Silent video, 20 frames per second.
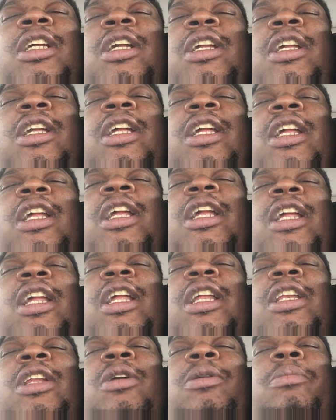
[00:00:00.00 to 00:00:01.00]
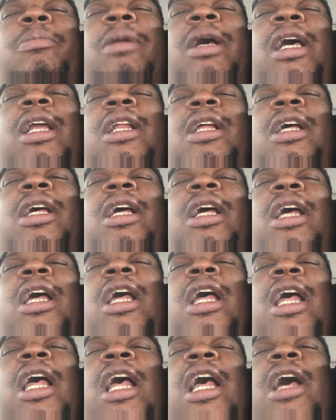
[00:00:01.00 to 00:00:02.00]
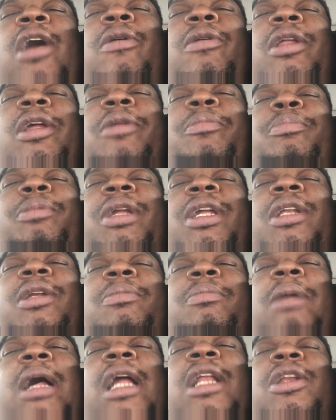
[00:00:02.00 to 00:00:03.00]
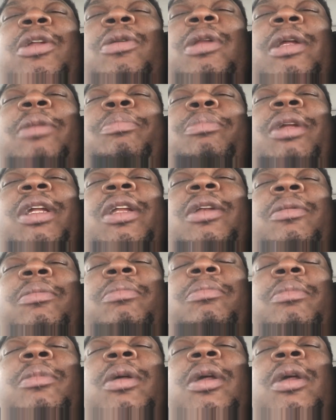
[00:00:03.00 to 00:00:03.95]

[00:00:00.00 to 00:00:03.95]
It don't matter how they beat him. I know they beat him.